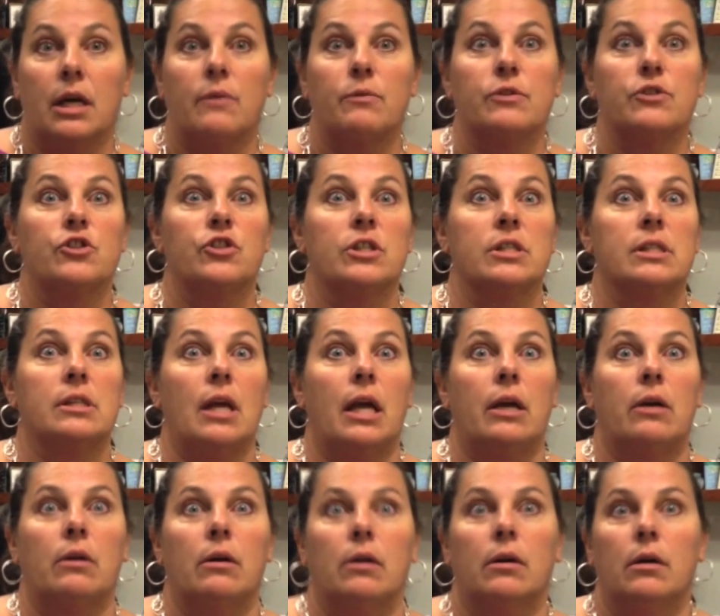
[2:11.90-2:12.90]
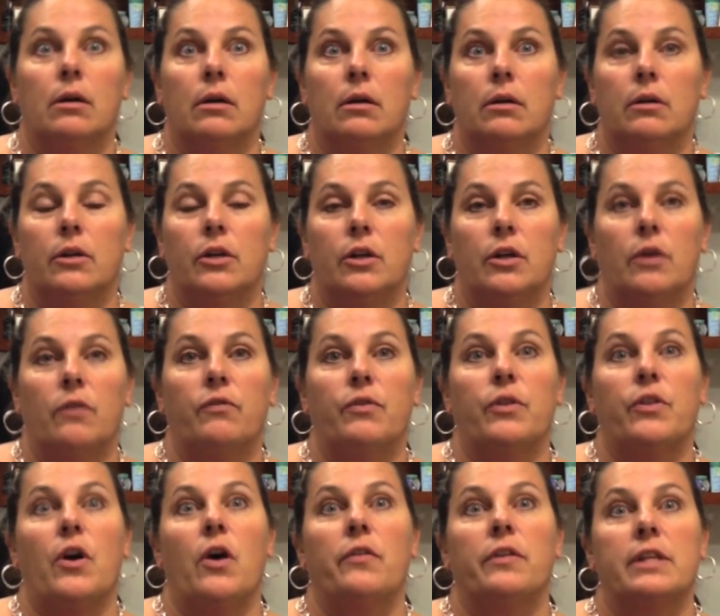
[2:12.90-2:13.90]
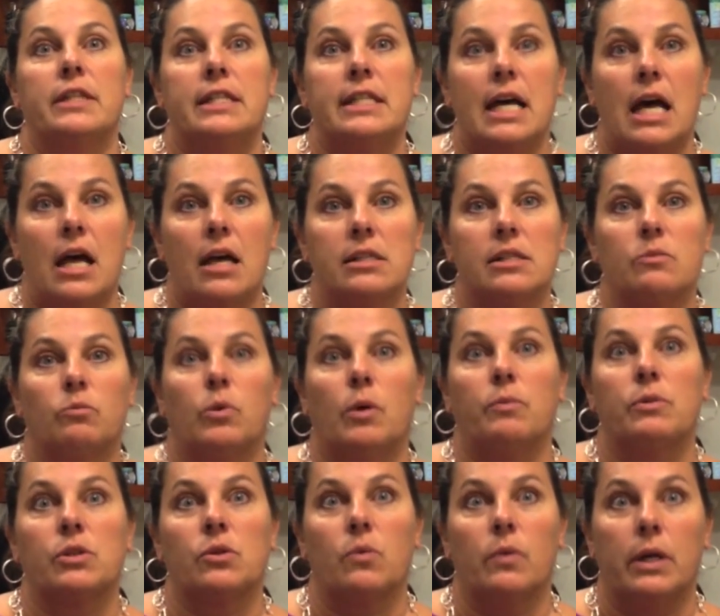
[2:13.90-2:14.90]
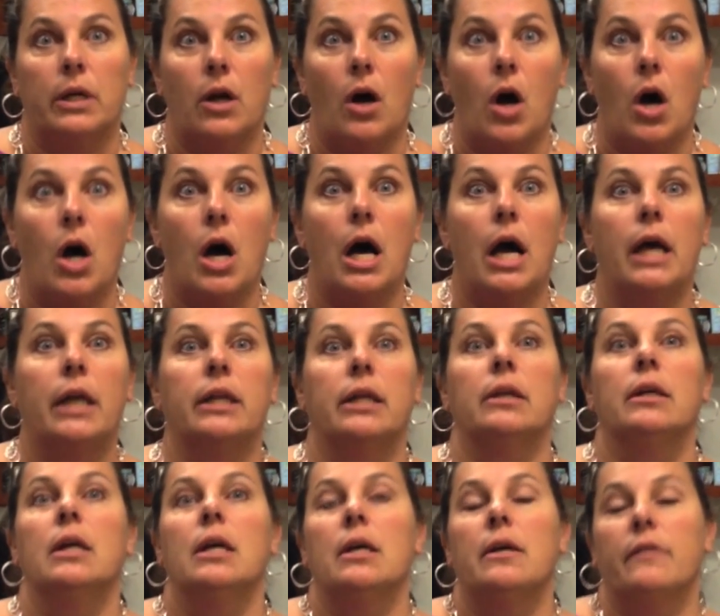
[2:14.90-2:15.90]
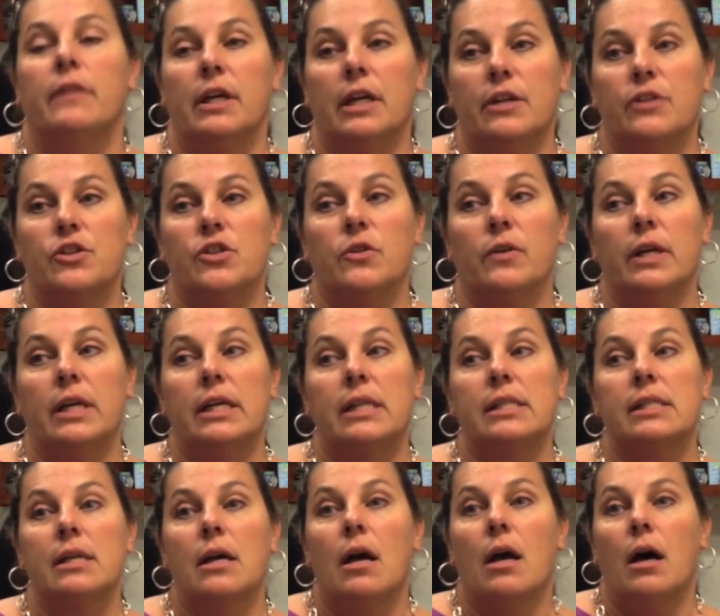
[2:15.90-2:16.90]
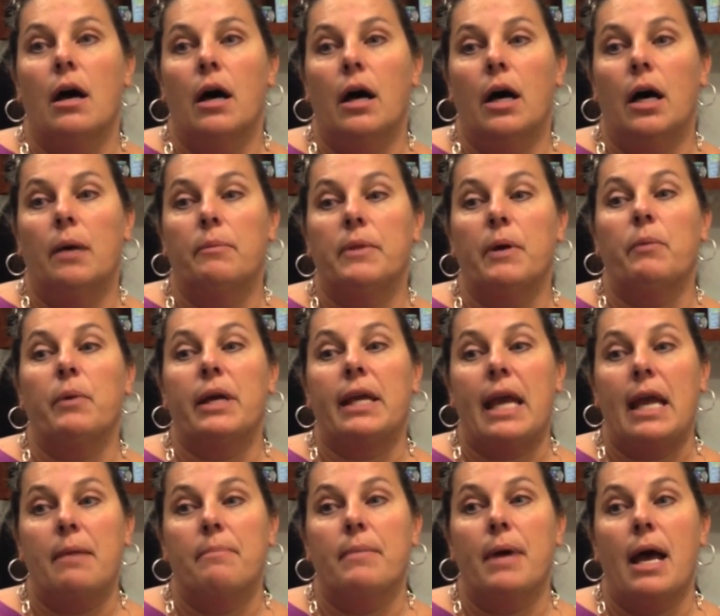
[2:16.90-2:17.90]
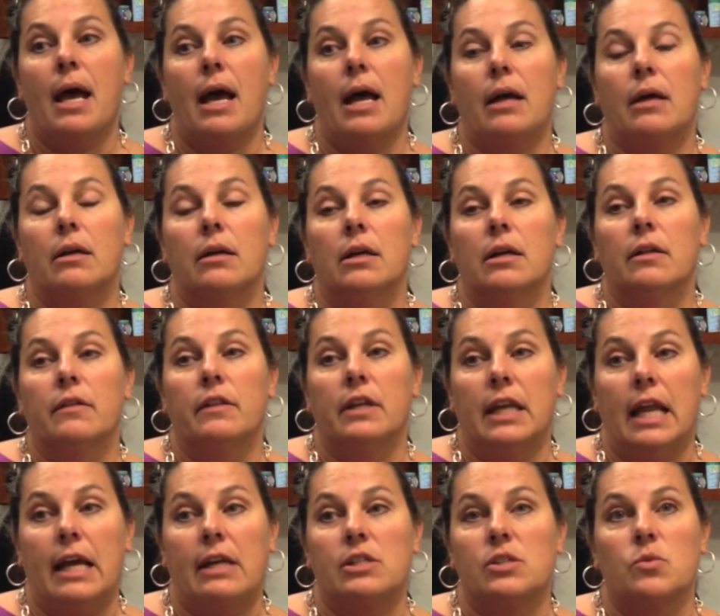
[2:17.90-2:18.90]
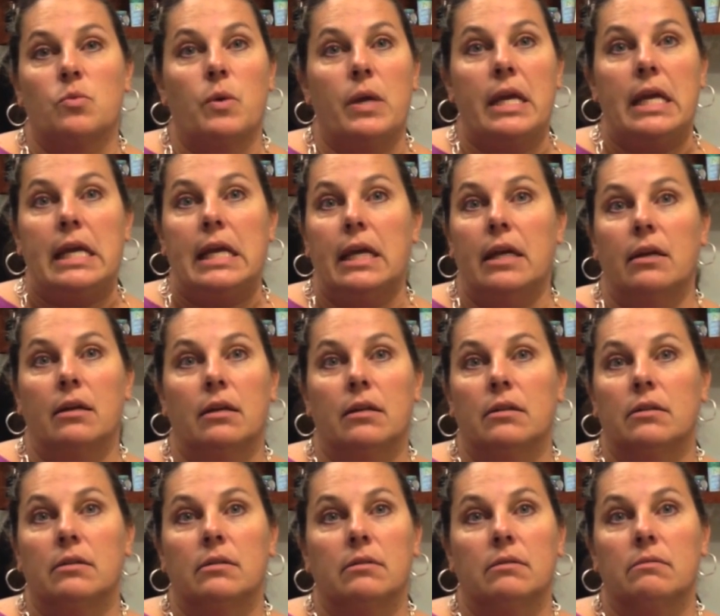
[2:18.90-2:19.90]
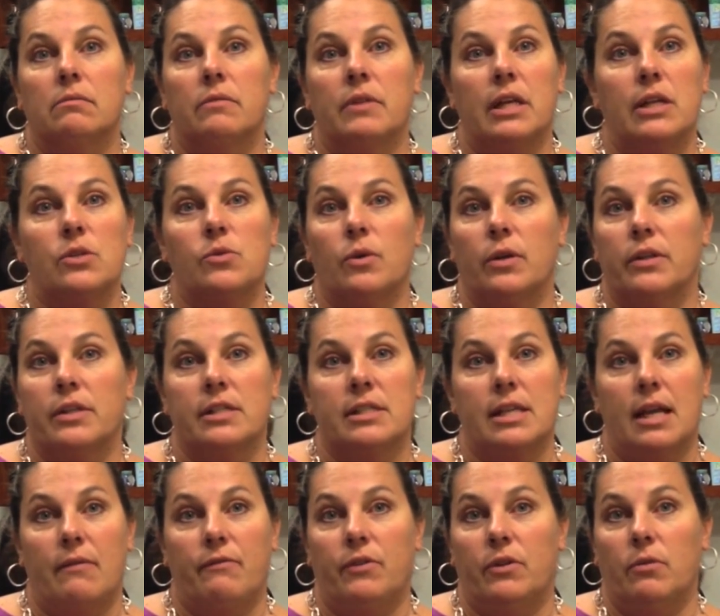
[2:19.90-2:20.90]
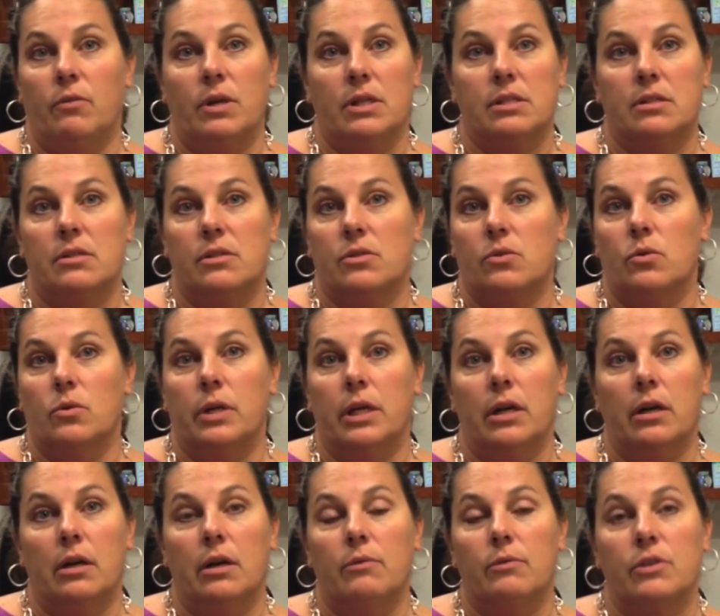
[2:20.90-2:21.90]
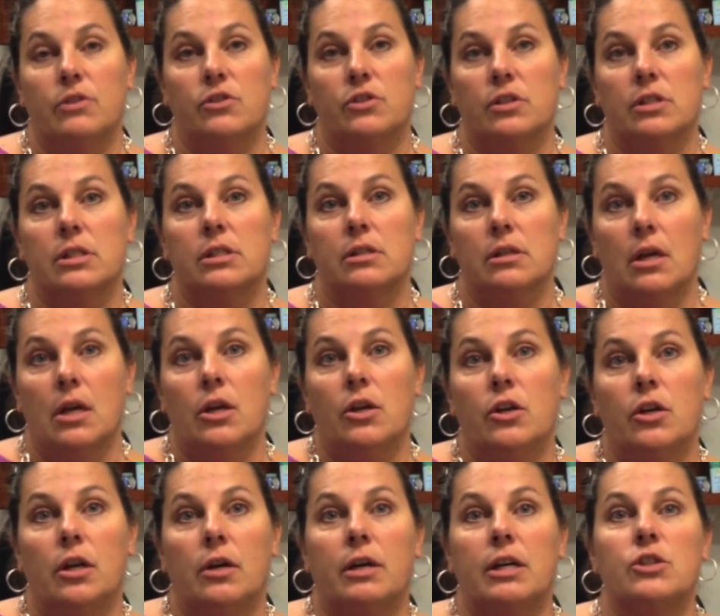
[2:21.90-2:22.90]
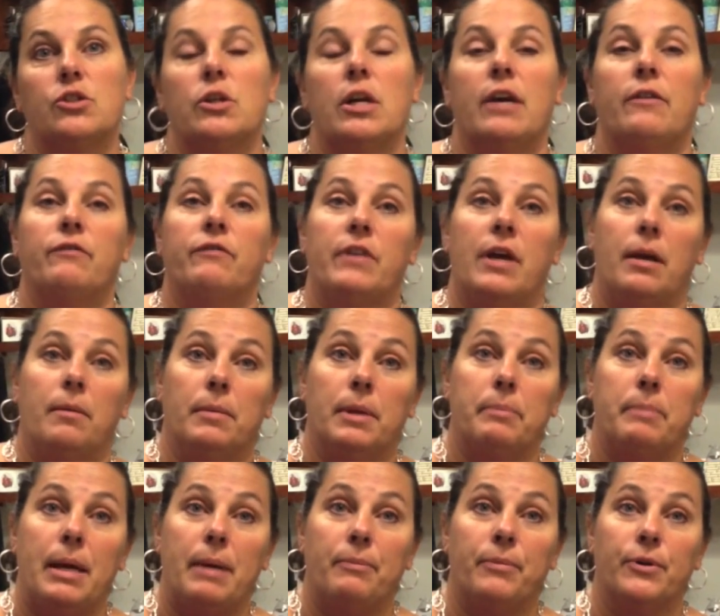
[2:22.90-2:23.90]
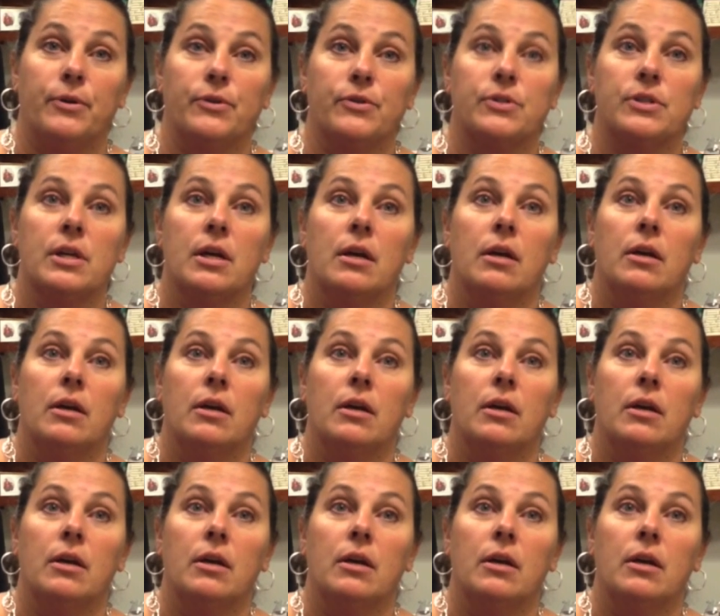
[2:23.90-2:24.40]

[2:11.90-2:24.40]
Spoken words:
It was just like, with all the deaths and what was going on and the injuries. Then we came back the next week, and things weren't the same for the rest of the school year. It was just, because you had family members,